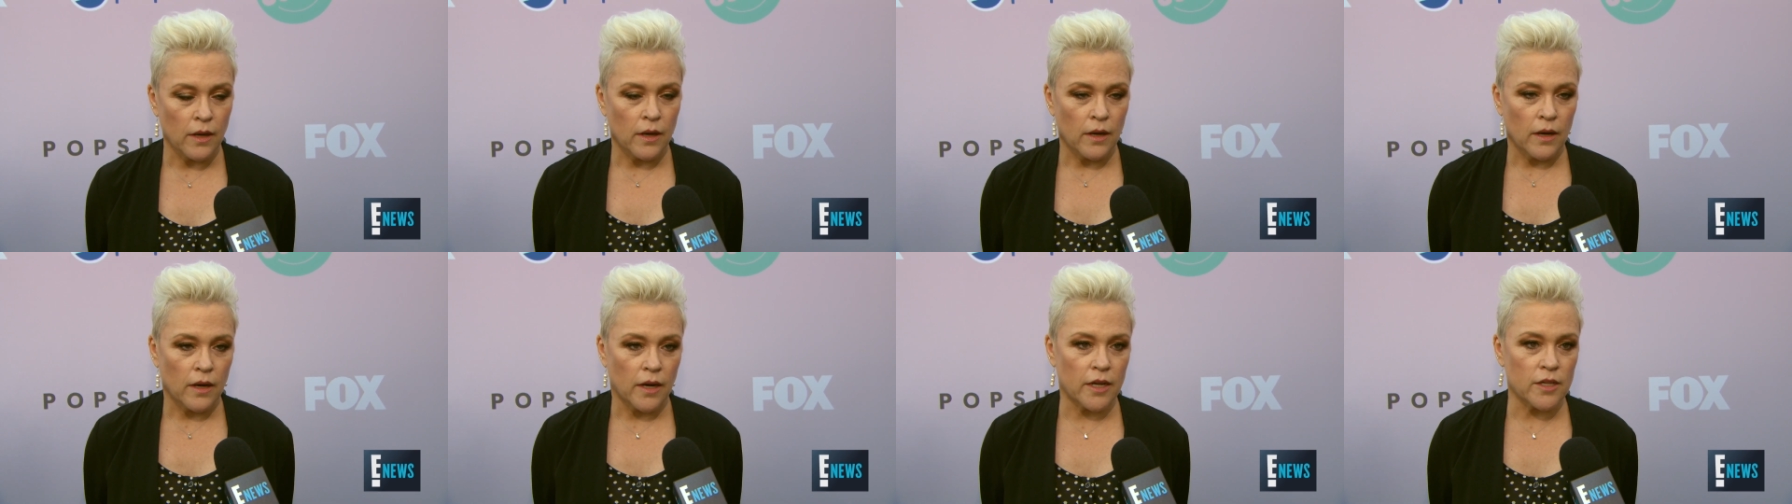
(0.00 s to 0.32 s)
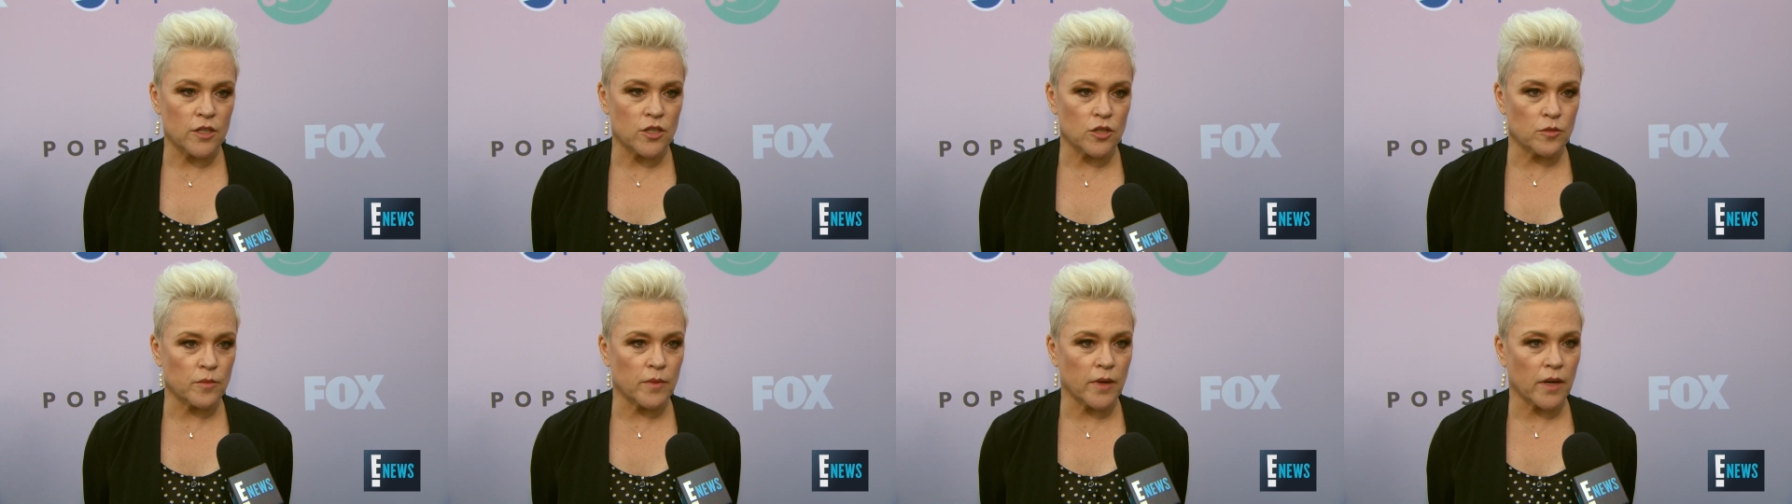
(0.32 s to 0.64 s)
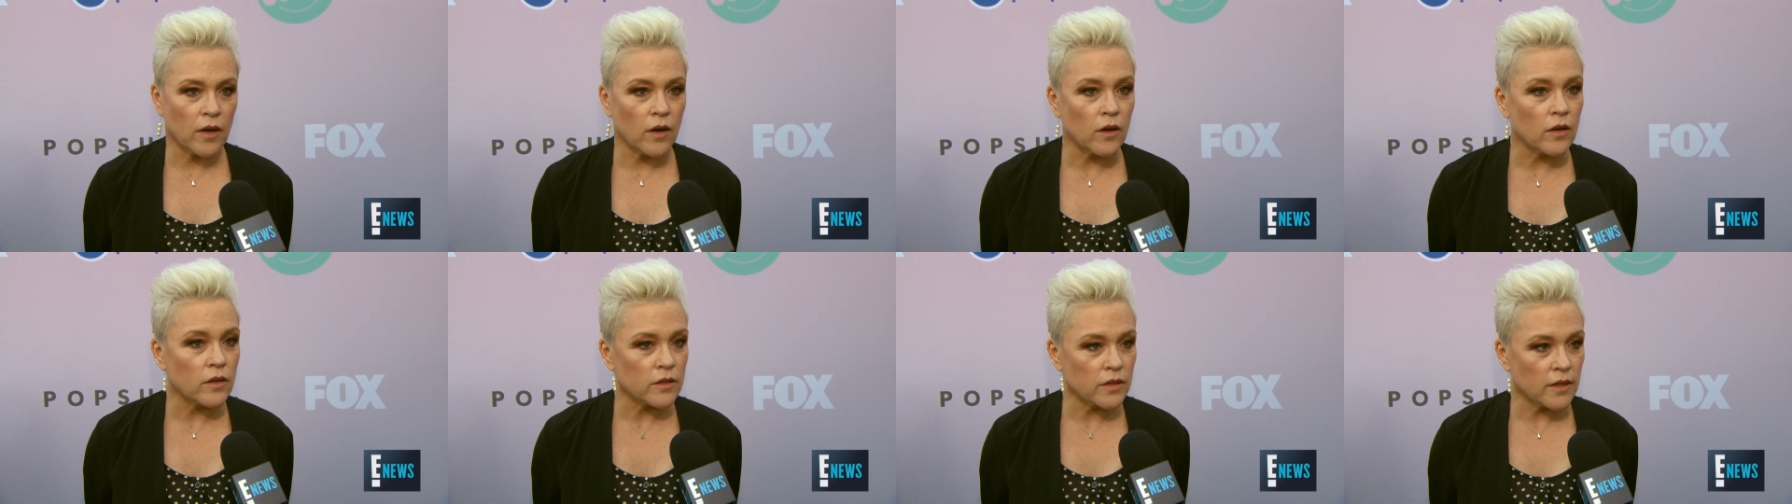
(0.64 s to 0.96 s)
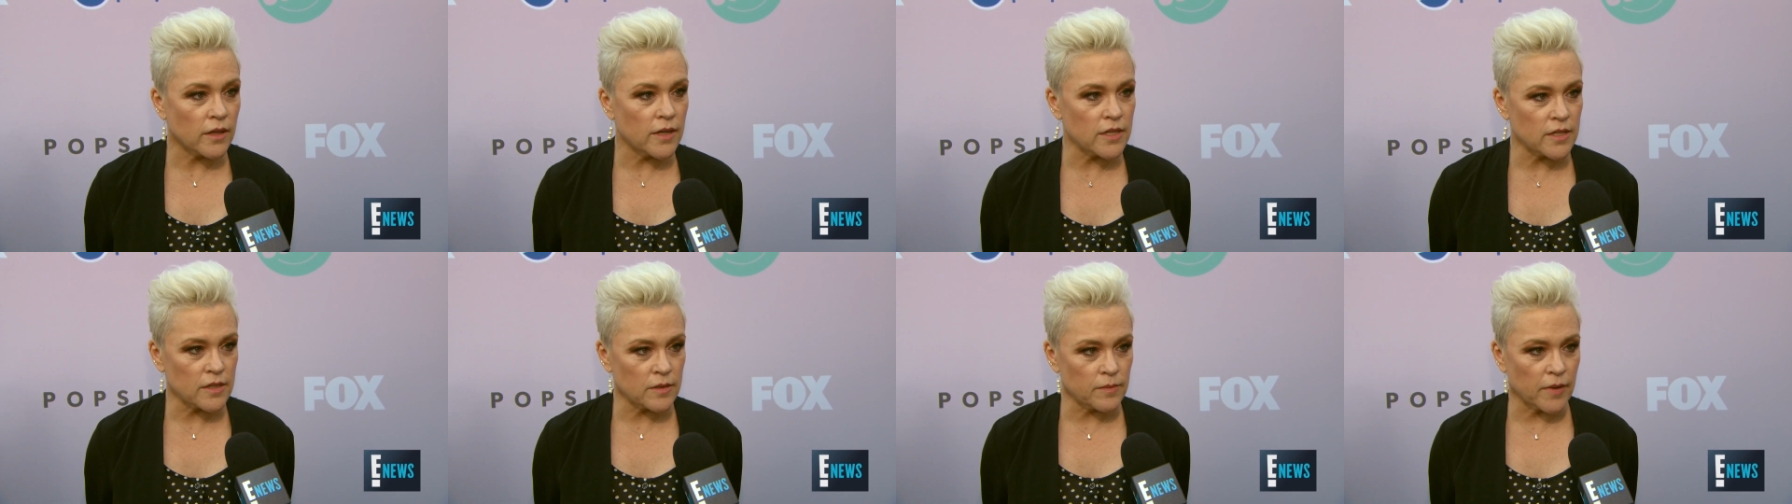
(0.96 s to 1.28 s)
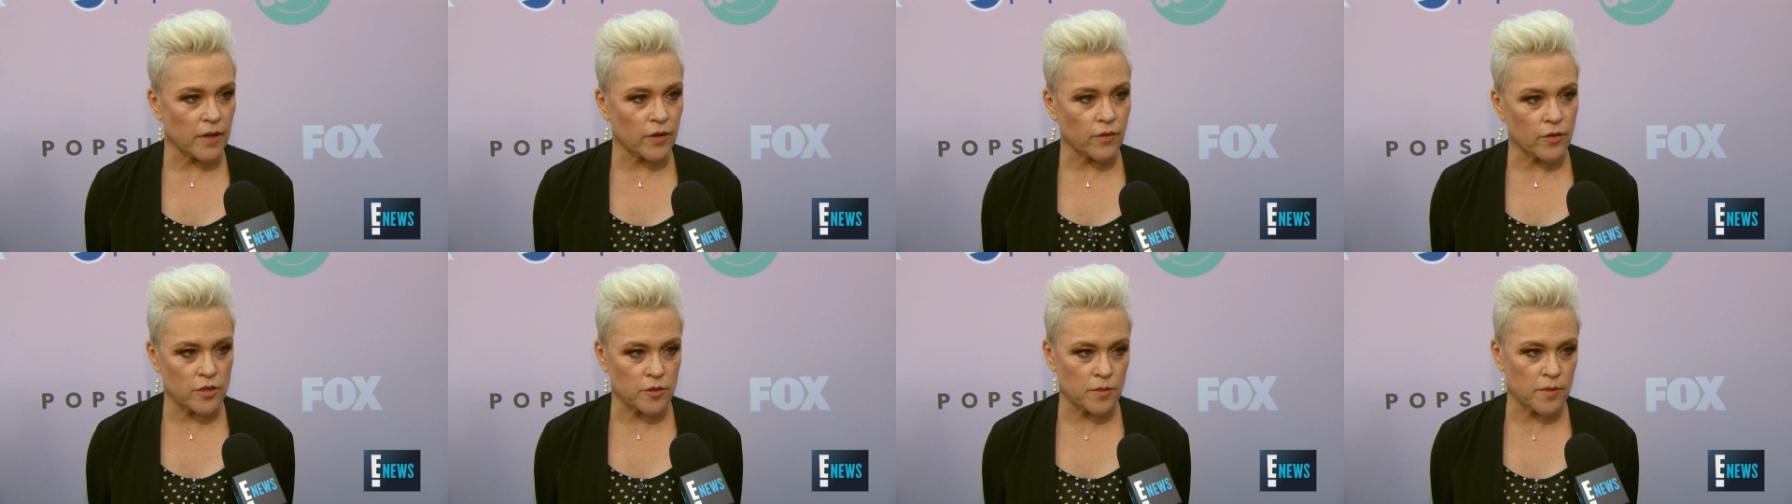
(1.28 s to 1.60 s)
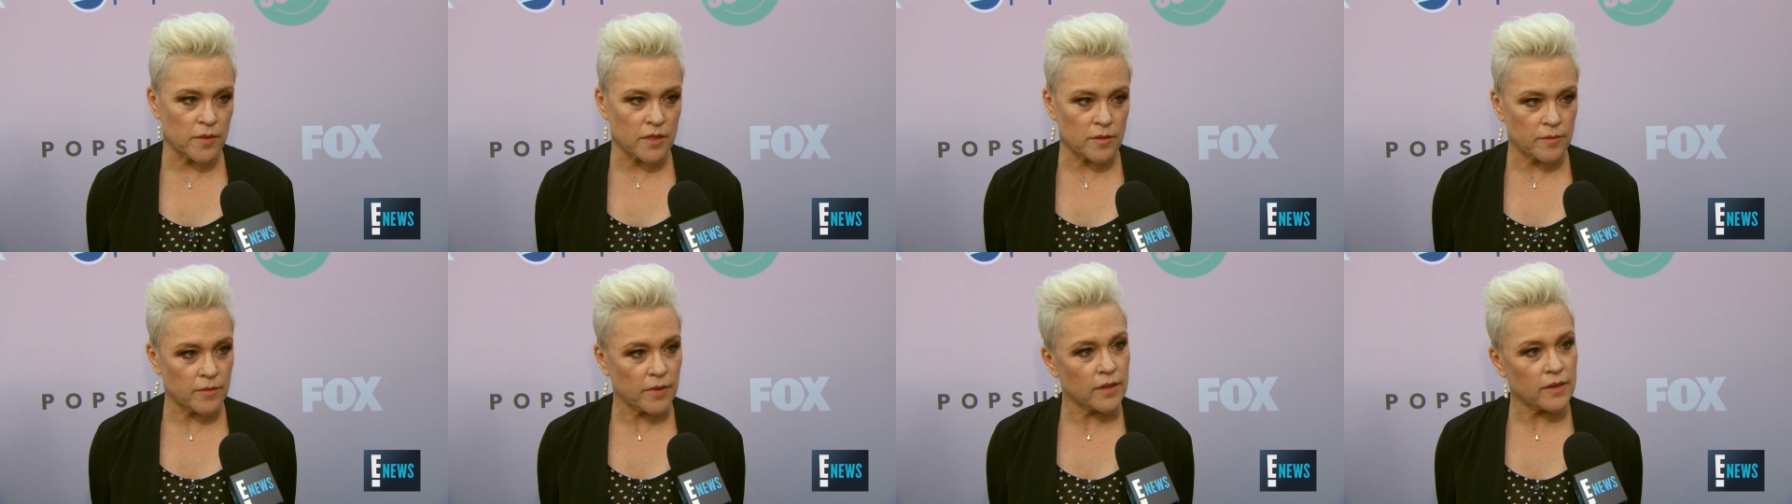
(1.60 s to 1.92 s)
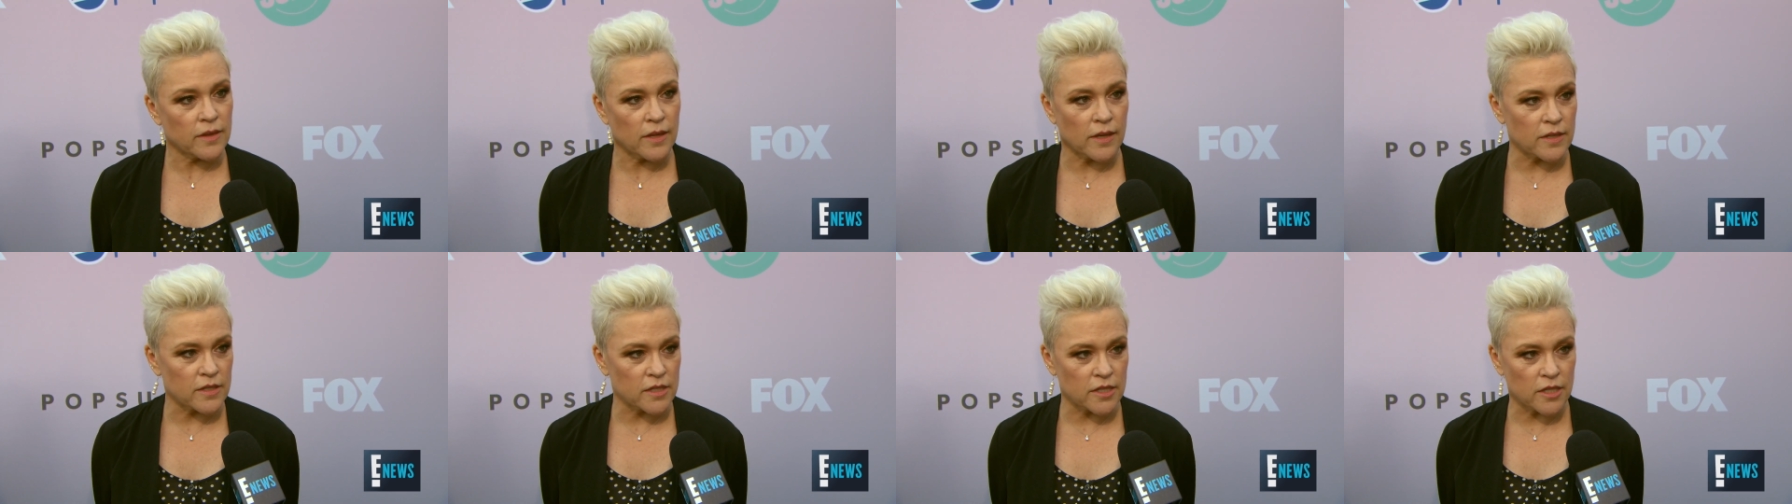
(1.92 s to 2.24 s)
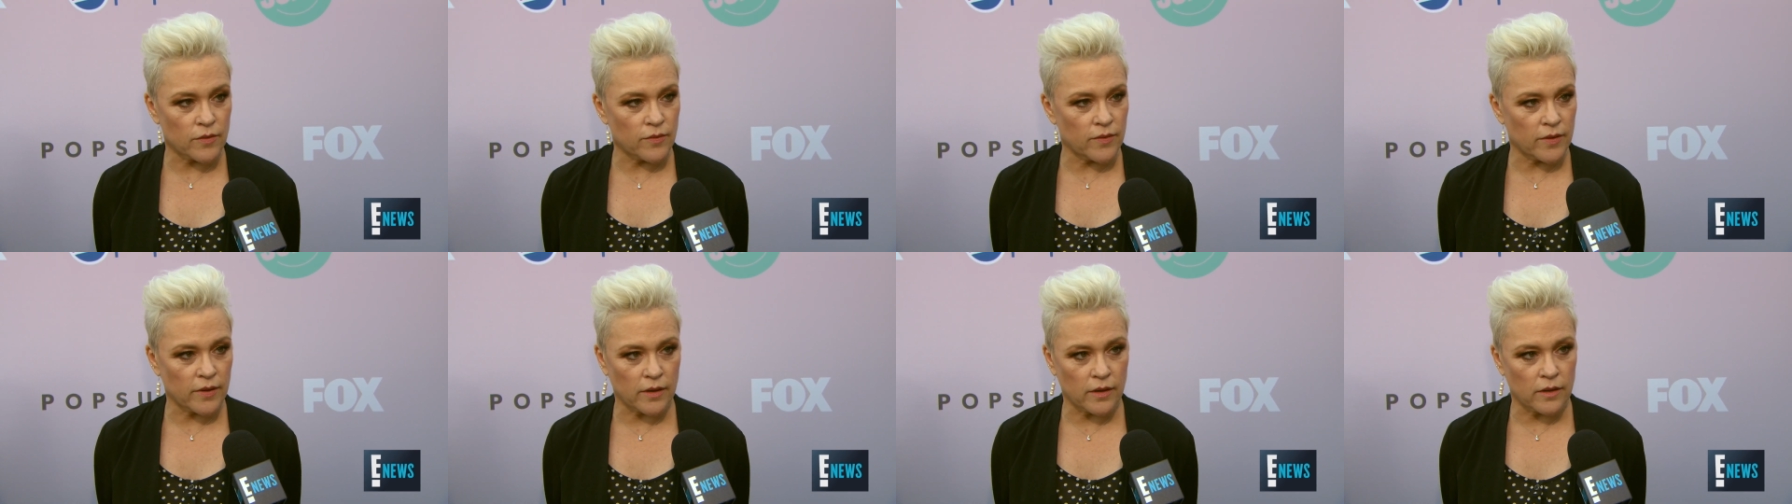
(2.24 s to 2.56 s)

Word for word: I do my holidays, my Christmas and my Thanksgiving